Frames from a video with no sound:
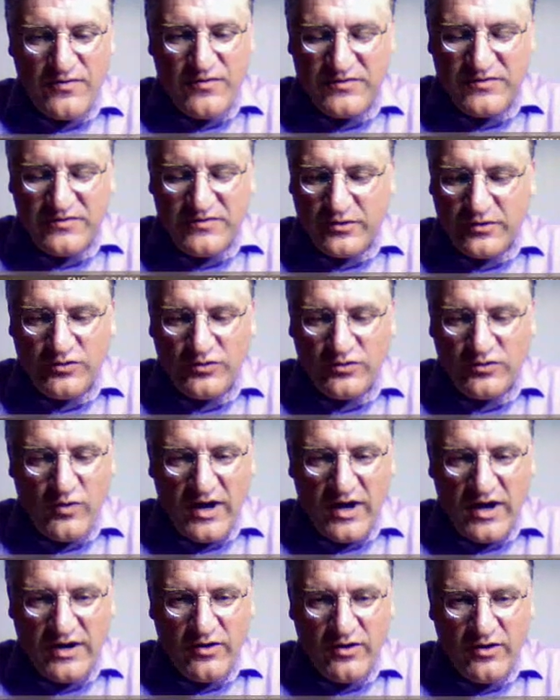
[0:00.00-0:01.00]
from 0 to
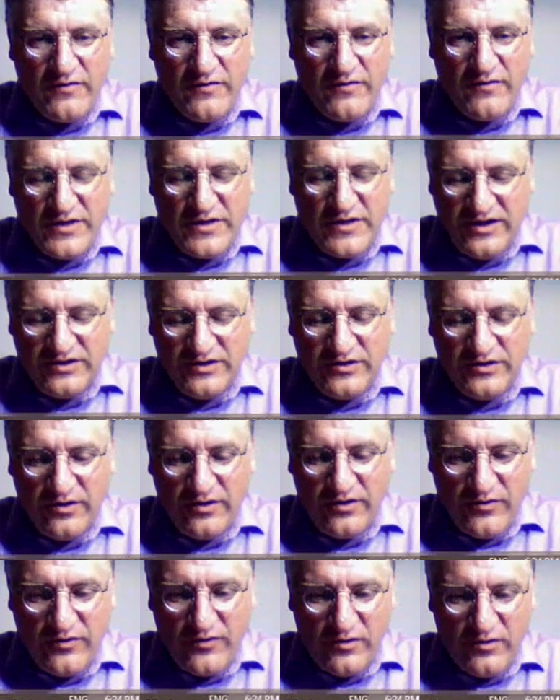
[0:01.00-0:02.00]
1 over the
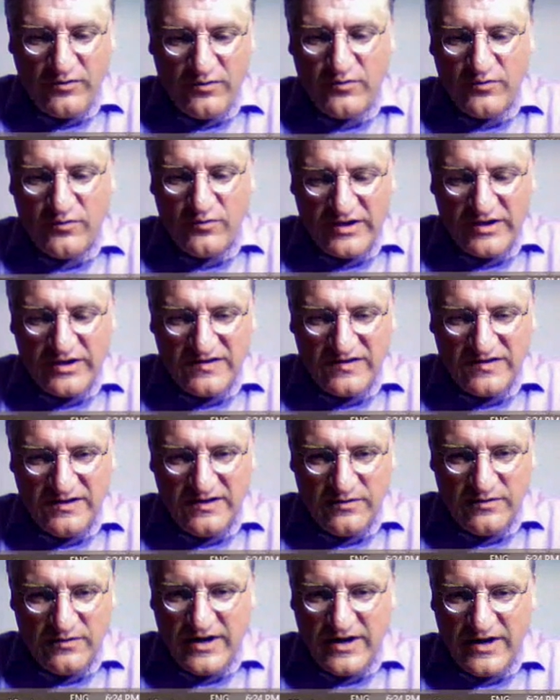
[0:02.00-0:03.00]
interval where
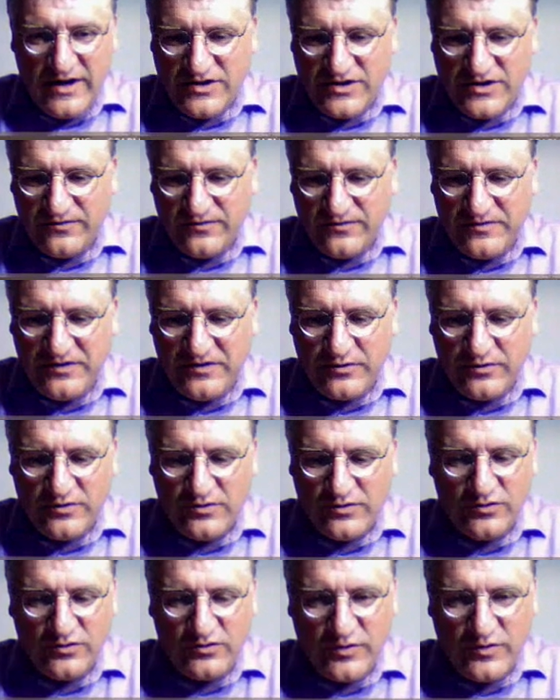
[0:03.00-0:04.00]
t ranges from
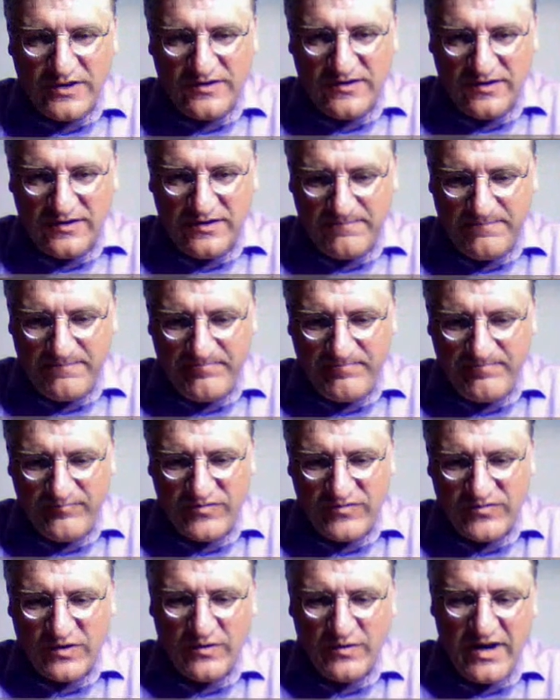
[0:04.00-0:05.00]
0 to 20.
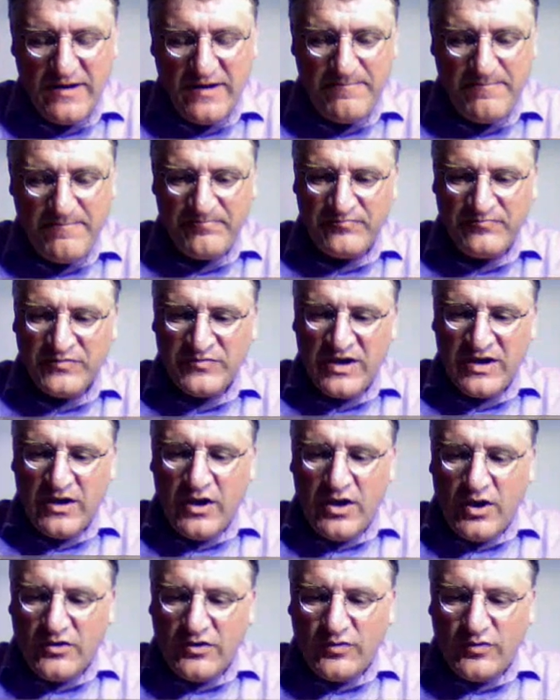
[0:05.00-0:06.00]
Okay,
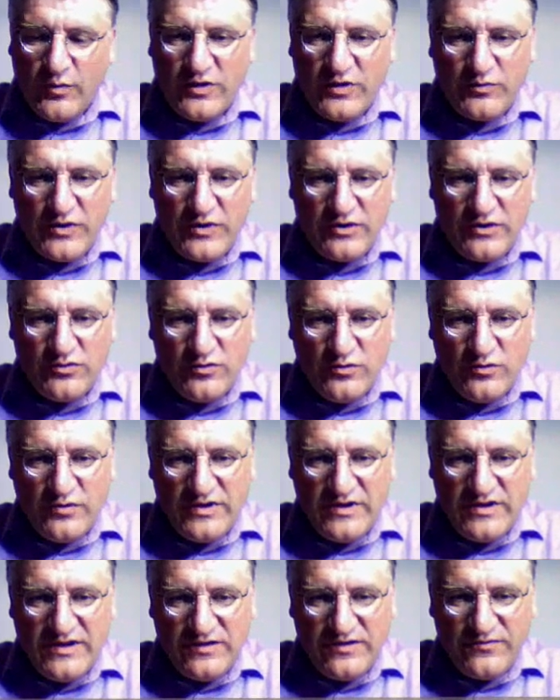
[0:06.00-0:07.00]
so what we could
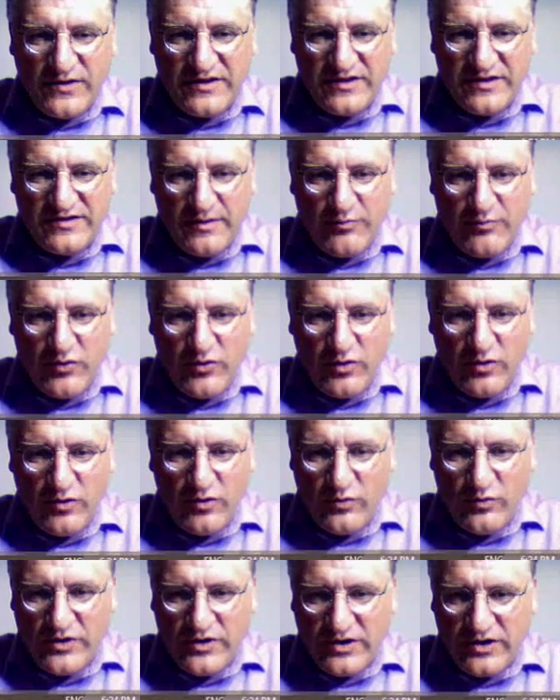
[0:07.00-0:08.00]
do is, for
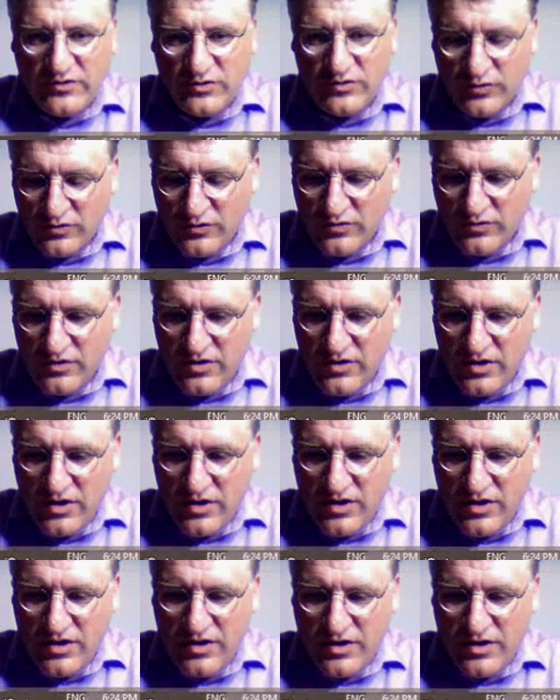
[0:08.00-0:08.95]
example, we can do